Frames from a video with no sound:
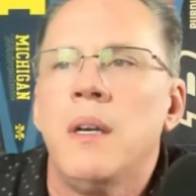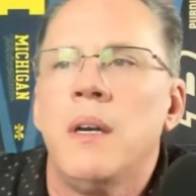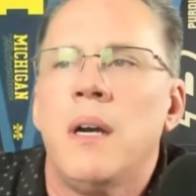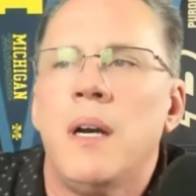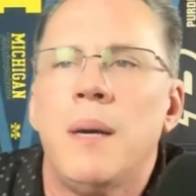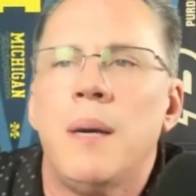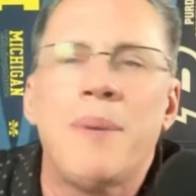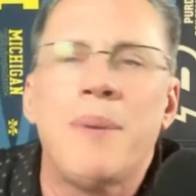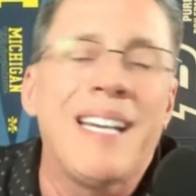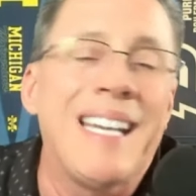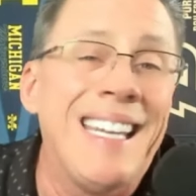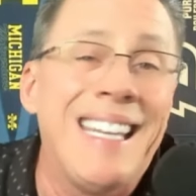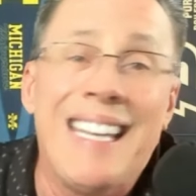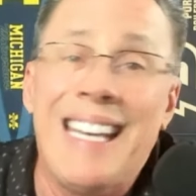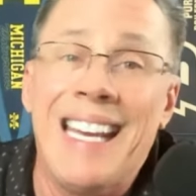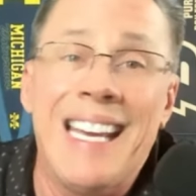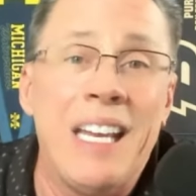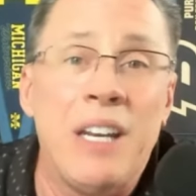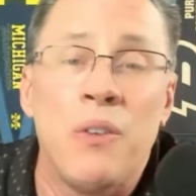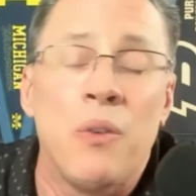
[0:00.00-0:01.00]
But in
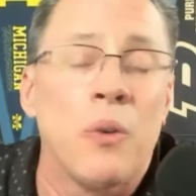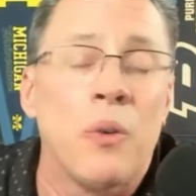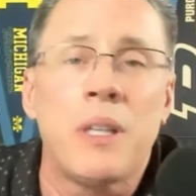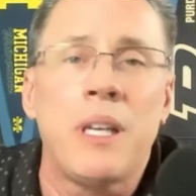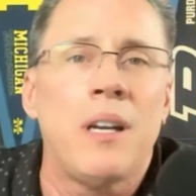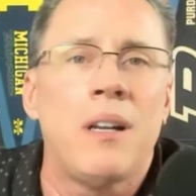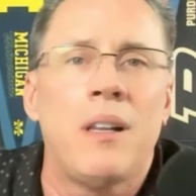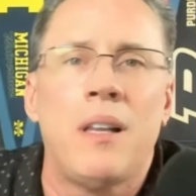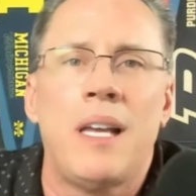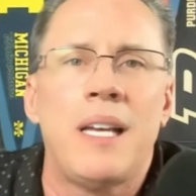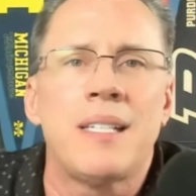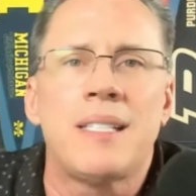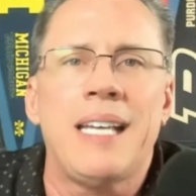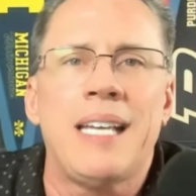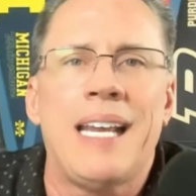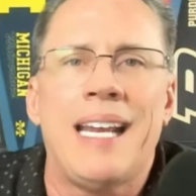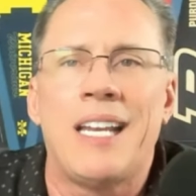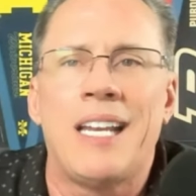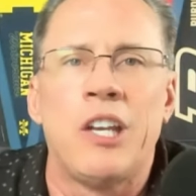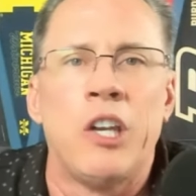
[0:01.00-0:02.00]
the end, North Carolina
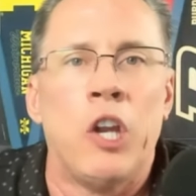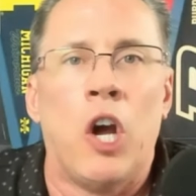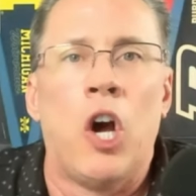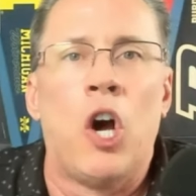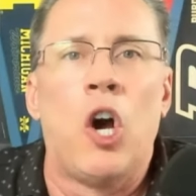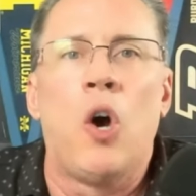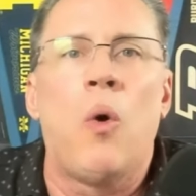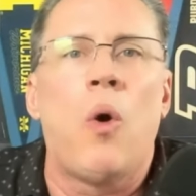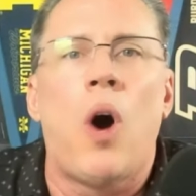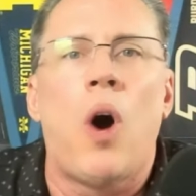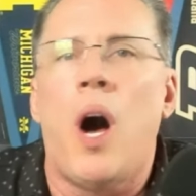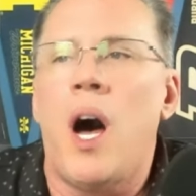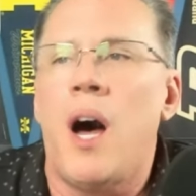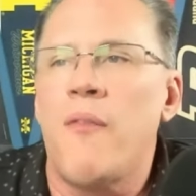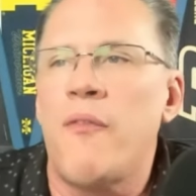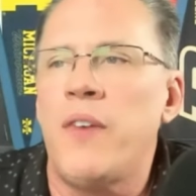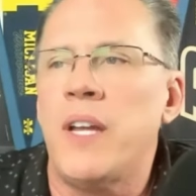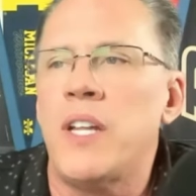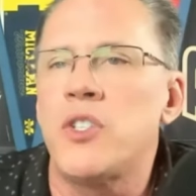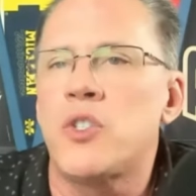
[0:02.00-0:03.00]
State had no
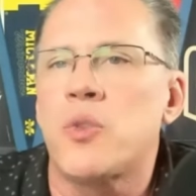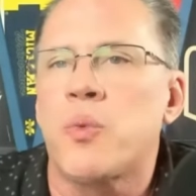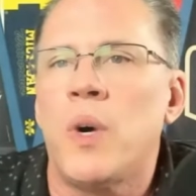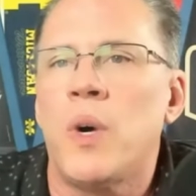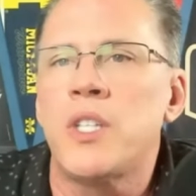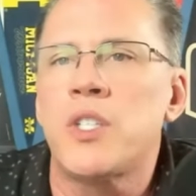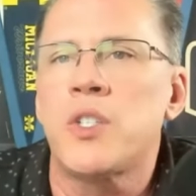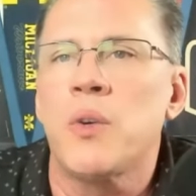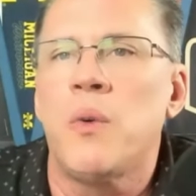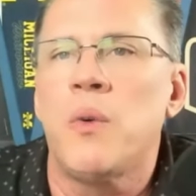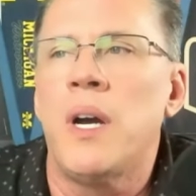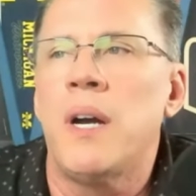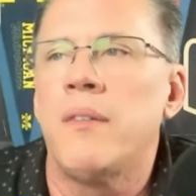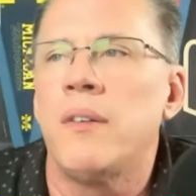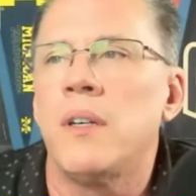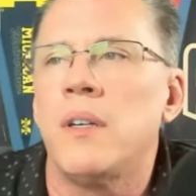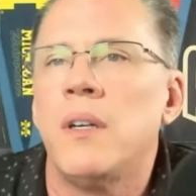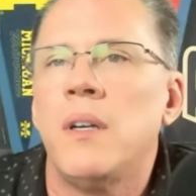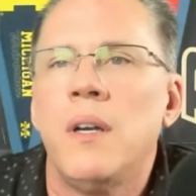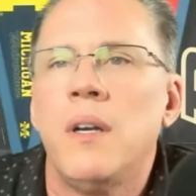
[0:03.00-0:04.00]
offense
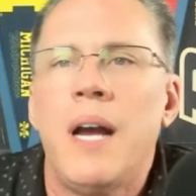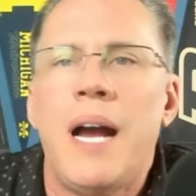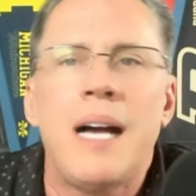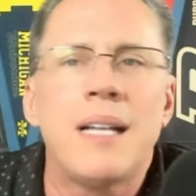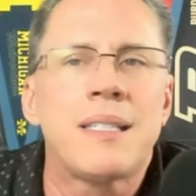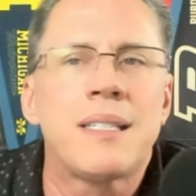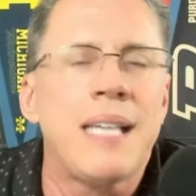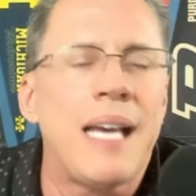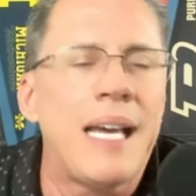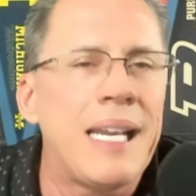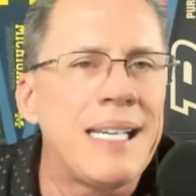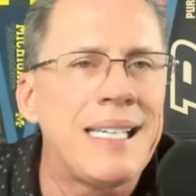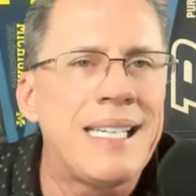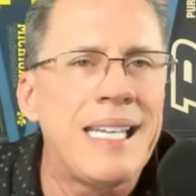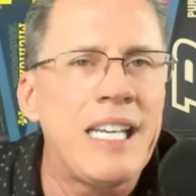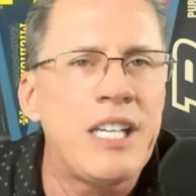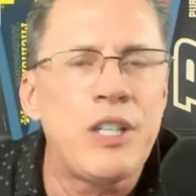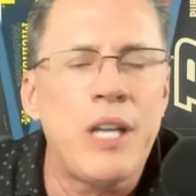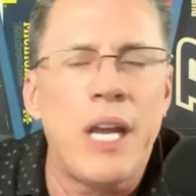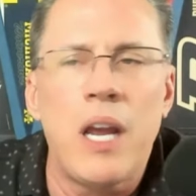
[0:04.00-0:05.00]
whatsoever outside of
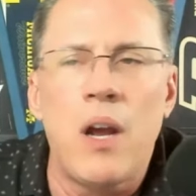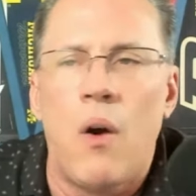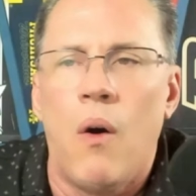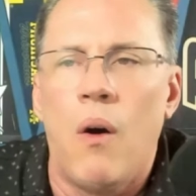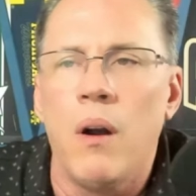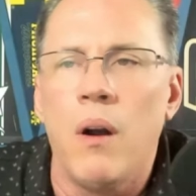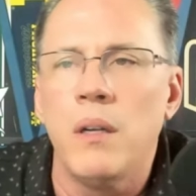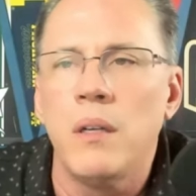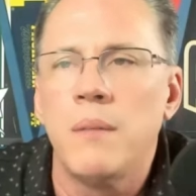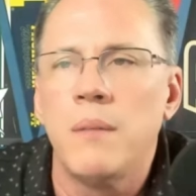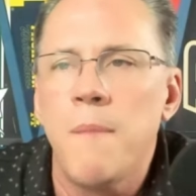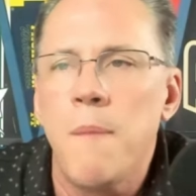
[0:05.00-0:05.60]
DJ Horn.